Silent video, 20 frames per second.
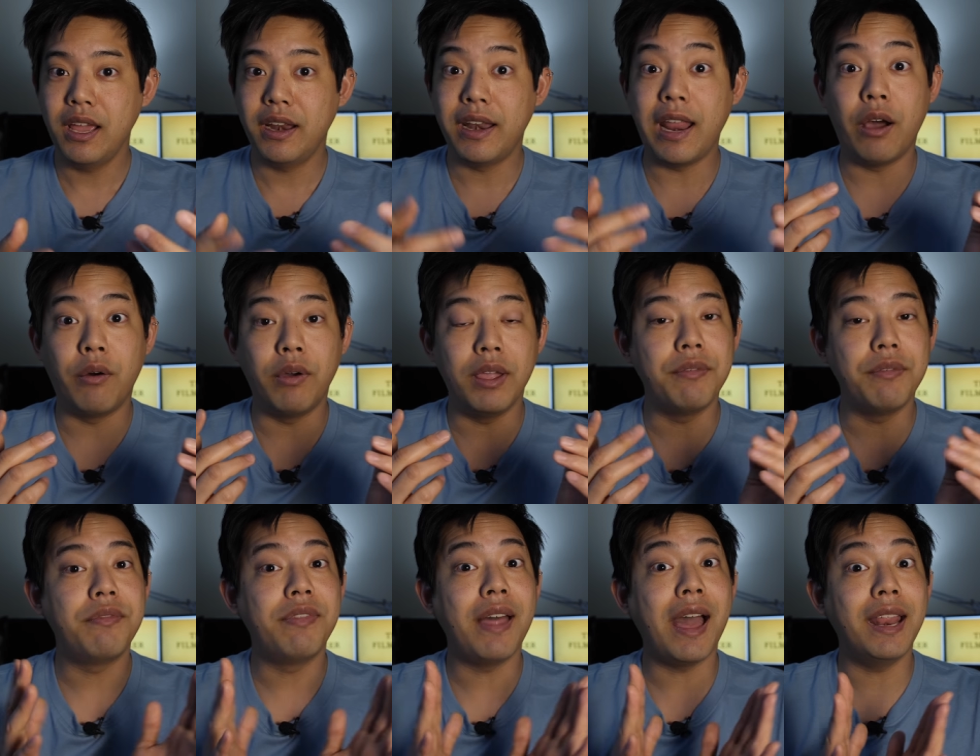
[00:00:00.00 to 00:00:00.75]
Now,
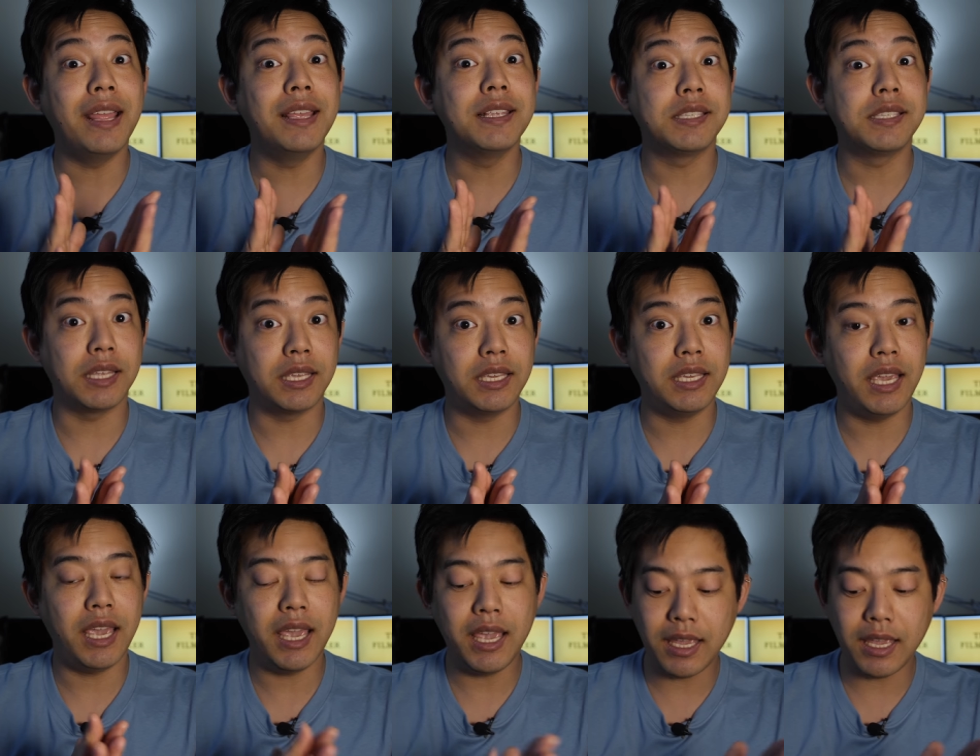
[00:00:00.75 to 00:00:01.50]
if that is the
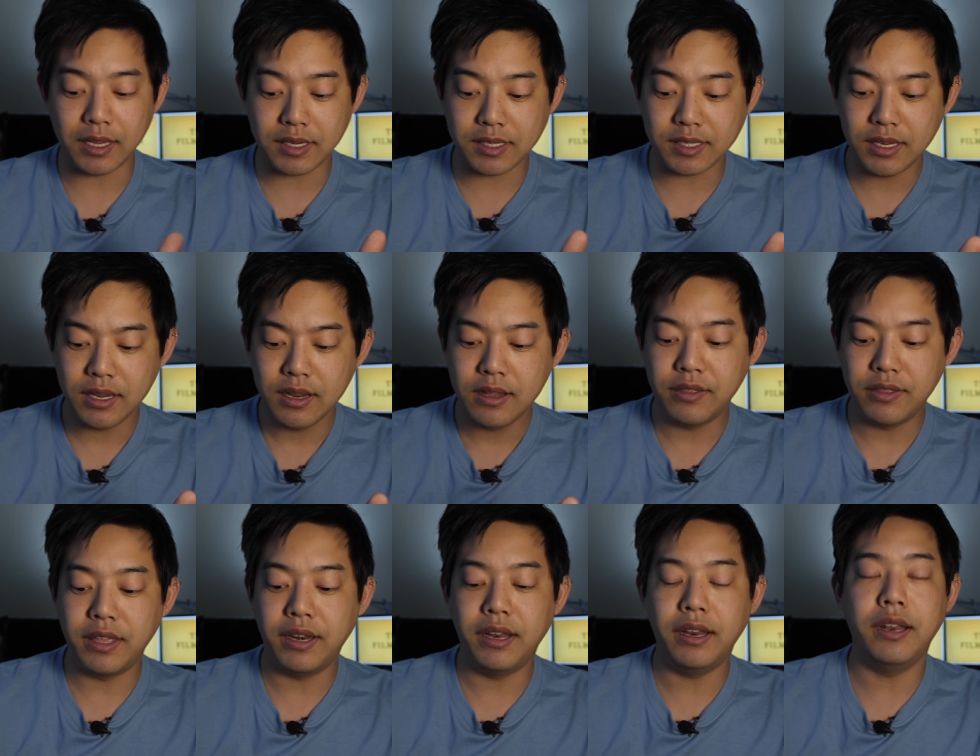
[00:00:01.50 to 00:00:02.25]
case,
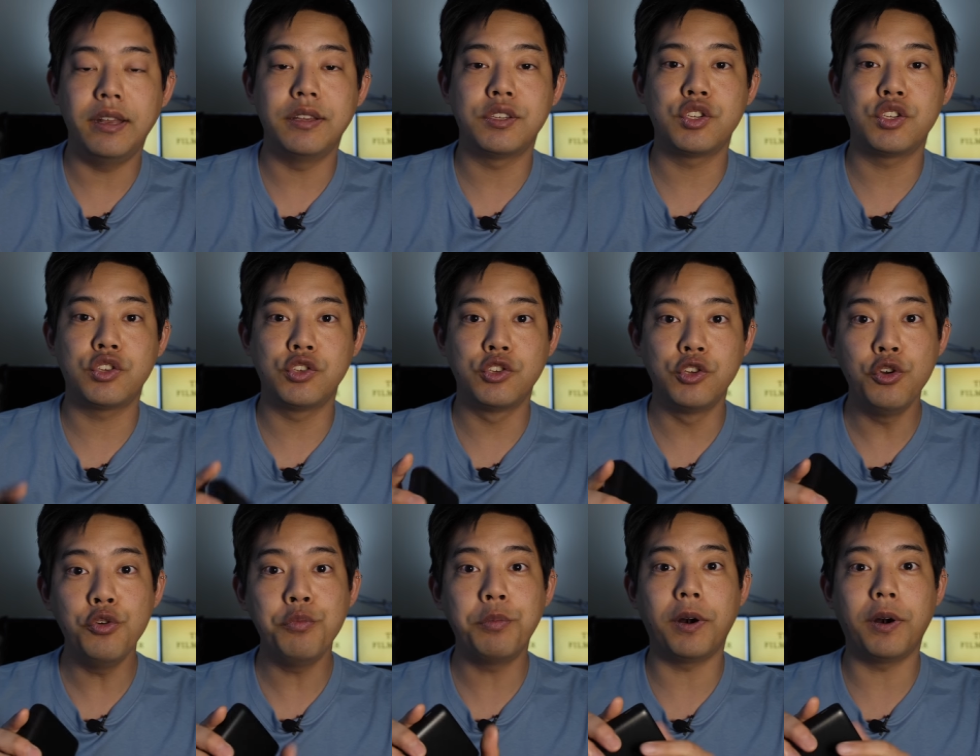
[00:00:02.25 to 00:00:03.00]
then it is
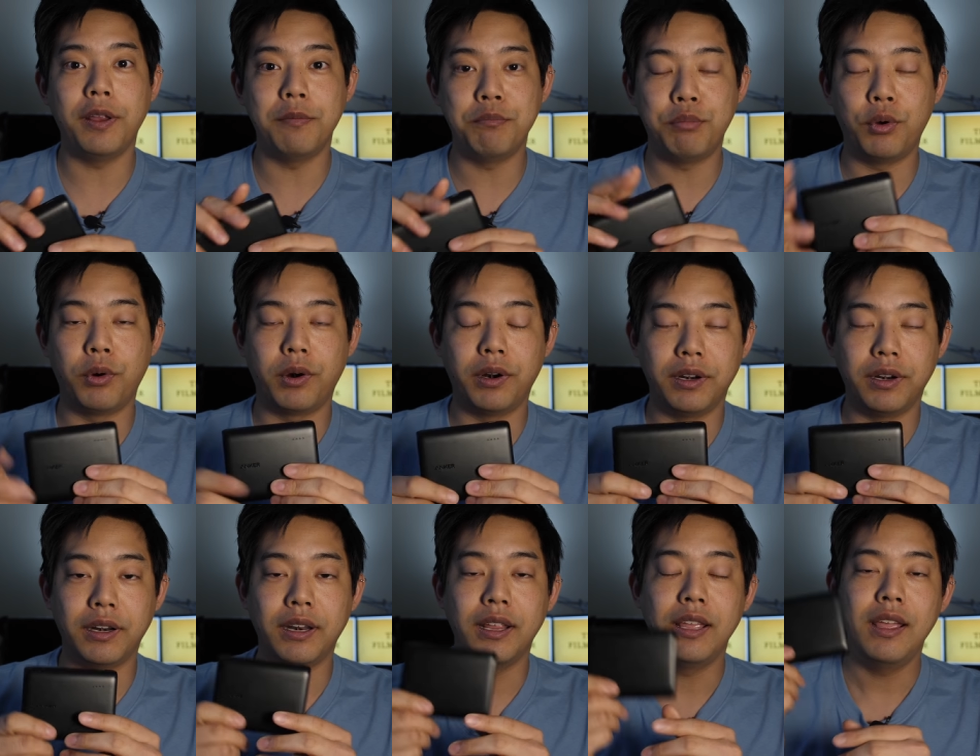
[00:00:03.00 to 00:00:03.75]
super
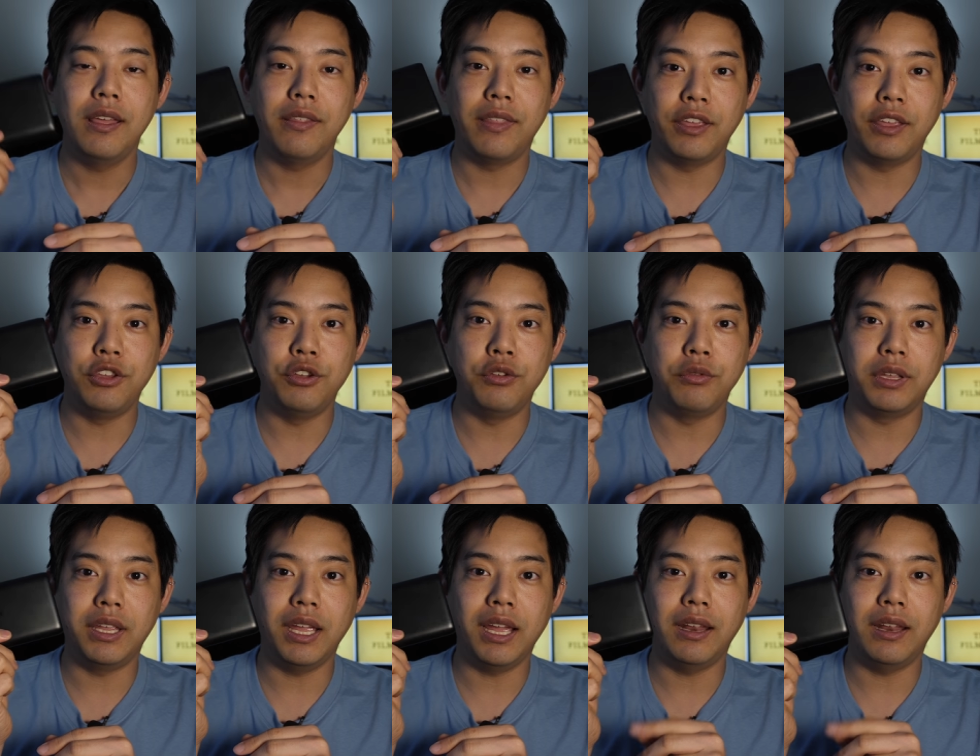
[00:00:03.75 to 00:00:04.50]
important that you
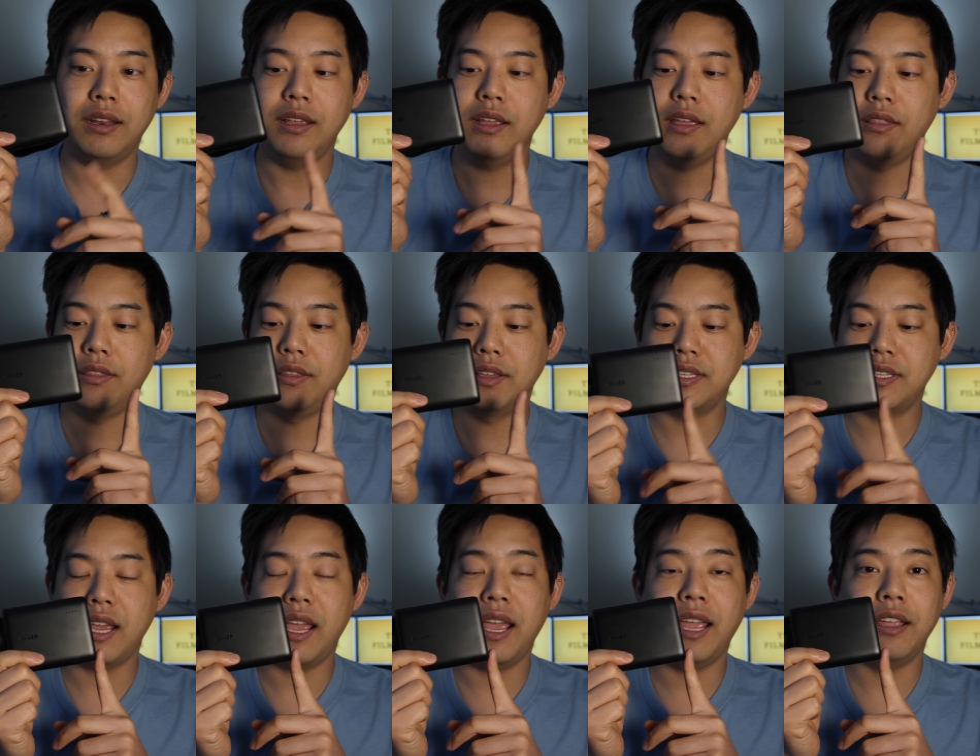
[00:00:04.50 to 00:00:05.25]
get
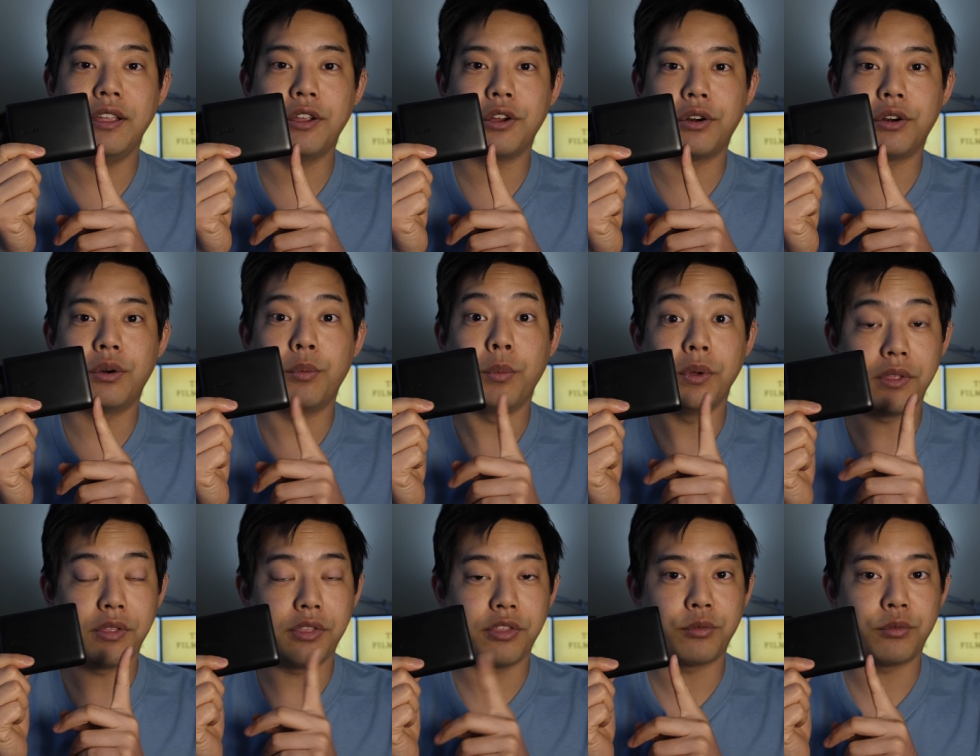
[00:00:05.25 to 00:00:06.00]
this Anker
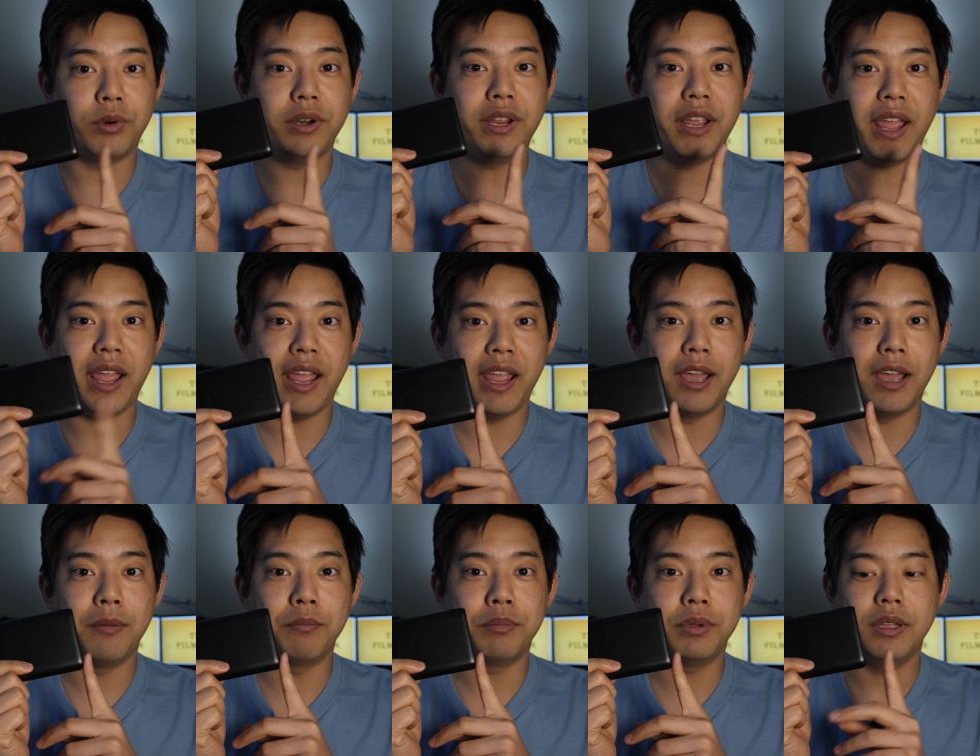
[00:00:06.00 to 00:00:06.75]
with a three
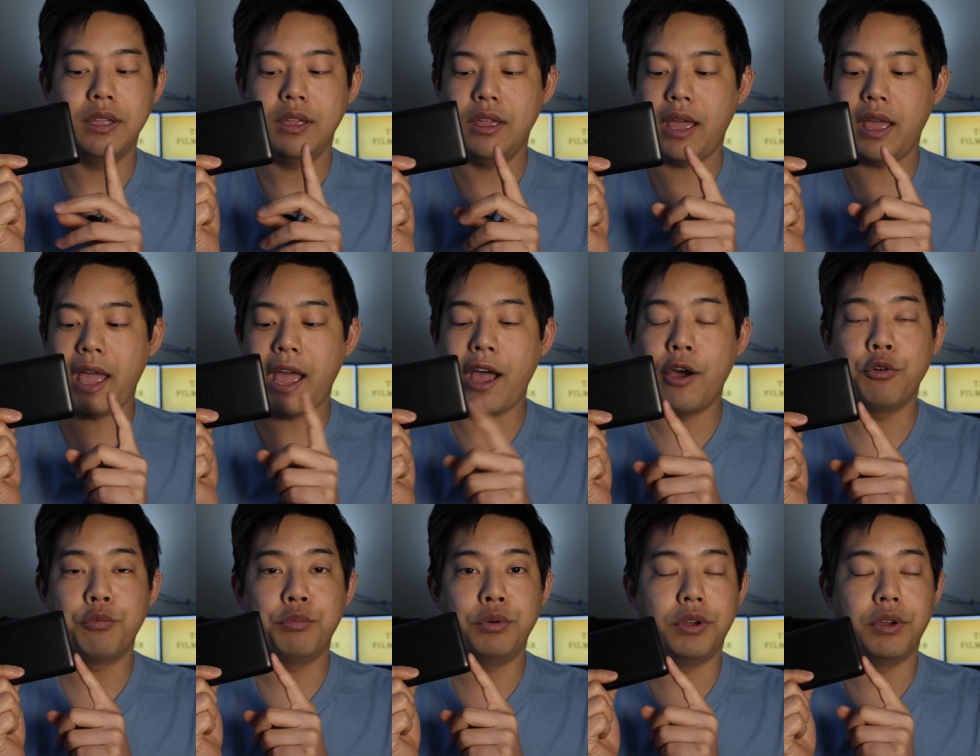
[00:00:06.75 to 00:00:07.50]
amp
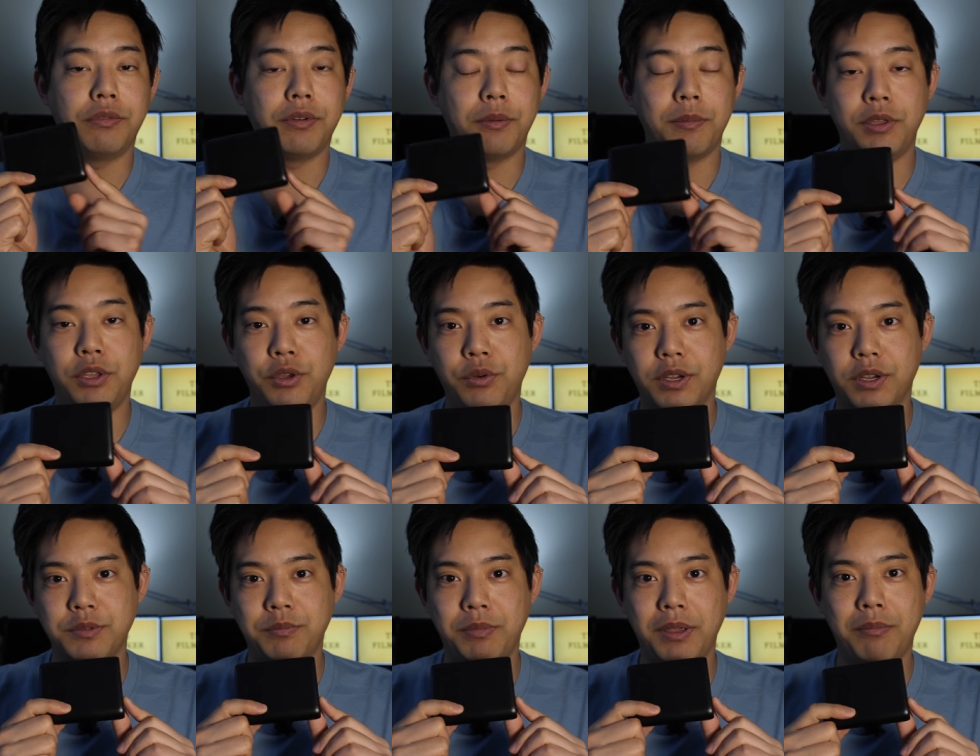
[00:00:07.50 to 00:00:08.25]
output from the
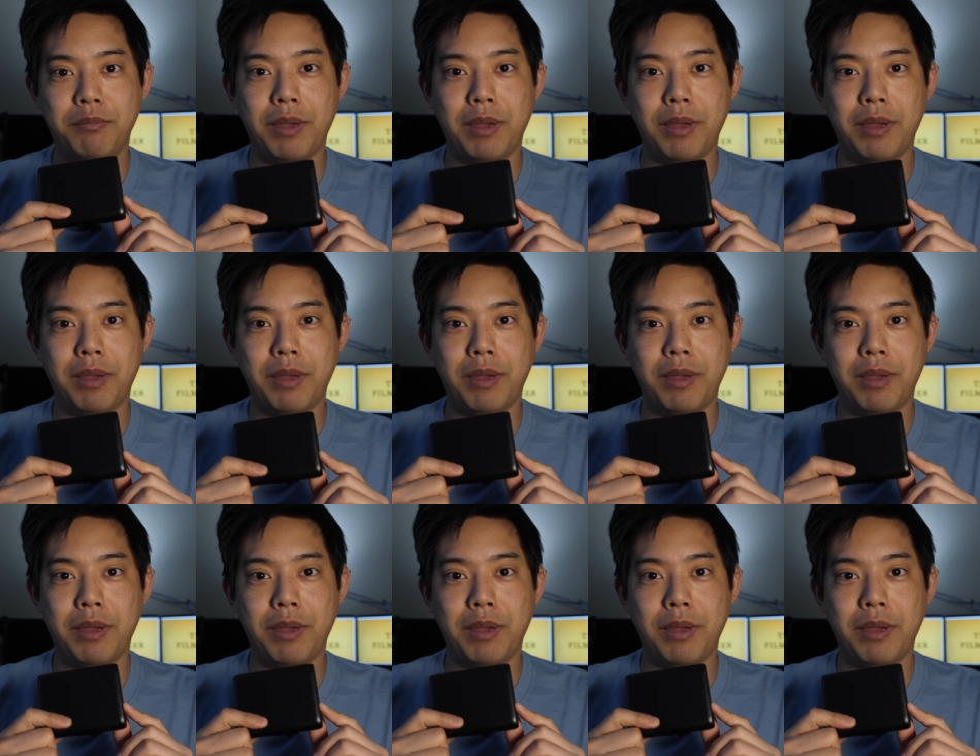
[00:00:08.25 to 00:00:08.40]
USB